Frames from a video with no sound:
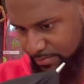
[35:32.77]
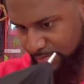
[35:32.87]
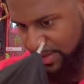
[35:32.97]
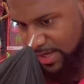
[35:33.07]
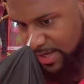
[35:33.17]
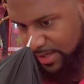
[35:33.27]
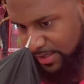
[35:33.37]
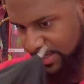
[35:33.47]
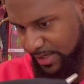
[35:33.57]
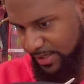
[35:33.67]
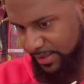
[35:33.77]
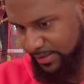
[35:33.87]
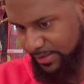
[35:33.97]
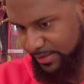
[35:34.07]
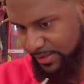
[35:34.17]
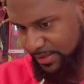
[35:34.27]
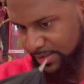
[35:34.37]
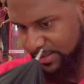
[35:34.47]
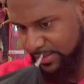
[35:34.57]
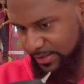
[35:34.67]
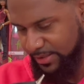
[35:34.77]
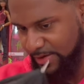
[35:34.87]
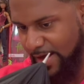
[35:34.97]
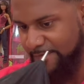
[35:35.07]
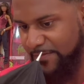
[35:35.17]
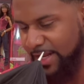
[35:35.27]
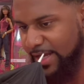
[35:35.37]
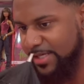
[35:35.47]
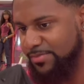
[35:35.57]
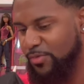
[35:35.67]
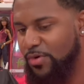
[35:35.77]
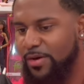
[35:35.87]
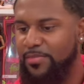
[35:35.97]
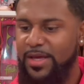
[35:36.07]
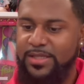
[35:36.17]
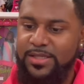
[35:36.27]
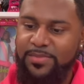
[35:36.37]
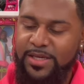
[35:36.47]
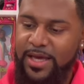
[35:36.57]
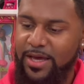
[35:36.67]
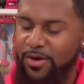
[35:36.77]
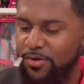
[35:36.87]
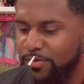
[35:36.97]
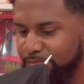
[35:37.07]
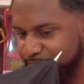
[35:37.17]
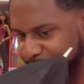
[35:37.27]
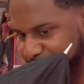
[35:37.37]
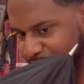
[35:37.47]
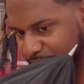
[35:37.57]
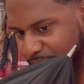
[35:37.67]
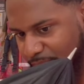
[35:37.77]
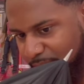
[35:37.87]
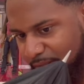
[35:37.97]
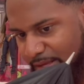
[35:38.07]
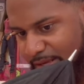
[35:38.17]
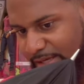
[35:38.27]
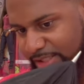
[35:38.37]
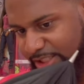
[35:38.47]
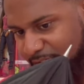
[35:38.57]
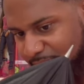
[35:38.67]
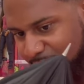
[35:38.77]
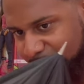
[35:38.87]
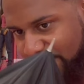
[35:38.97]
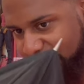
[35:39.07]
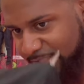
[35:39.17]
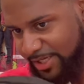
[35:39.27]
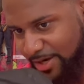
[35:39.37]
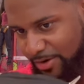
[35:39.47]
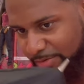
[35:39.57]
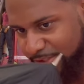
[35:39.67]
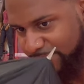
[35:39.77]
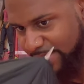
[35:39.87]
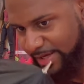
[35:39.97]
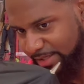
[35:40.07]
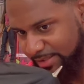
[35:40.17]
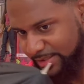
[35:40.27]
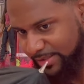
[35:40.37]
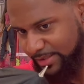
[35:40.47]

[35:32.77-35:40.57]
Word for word: Yeah, it does. So I feel like it's more meant to be held she looked like maybe she can hold it with two hands.